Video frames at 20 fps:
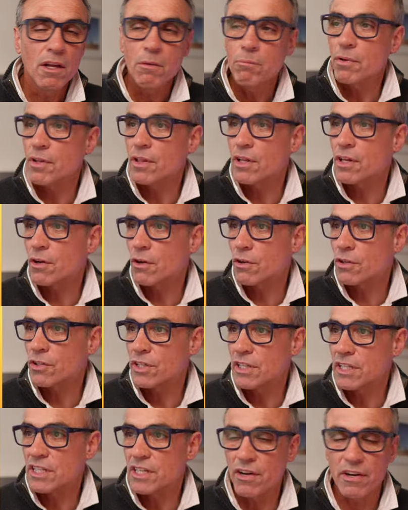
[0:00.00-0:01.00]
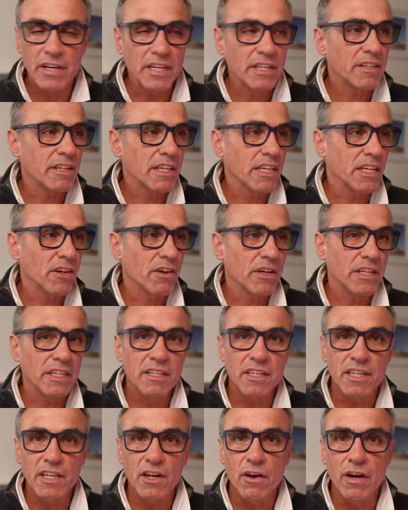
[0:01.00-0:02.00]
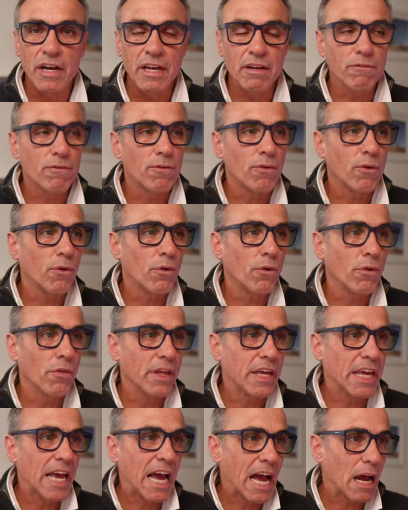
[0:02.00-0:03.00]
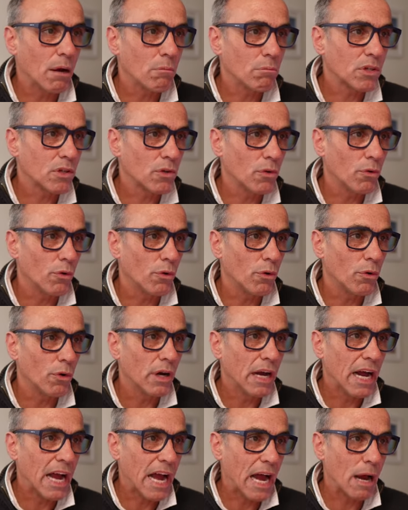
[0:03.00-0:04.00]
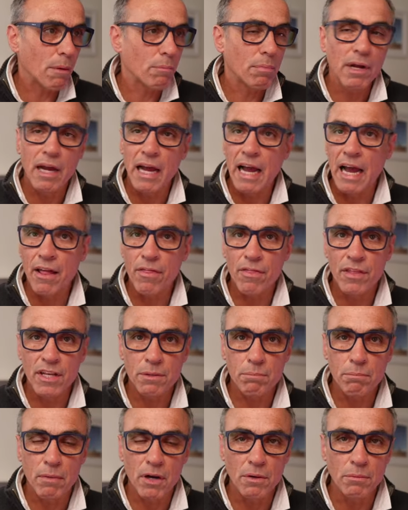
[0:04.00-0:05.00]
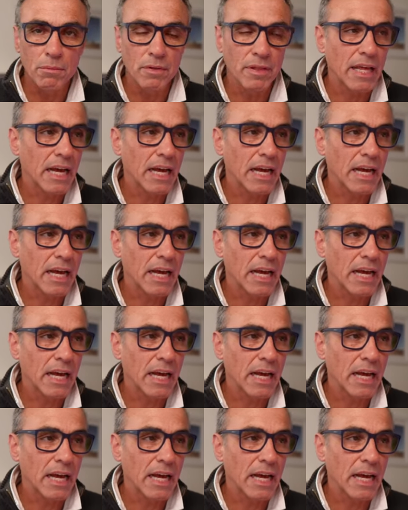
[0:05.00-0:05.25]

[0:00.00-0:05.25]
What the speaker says: but the cost is $19.99 for the App Store app at this moment.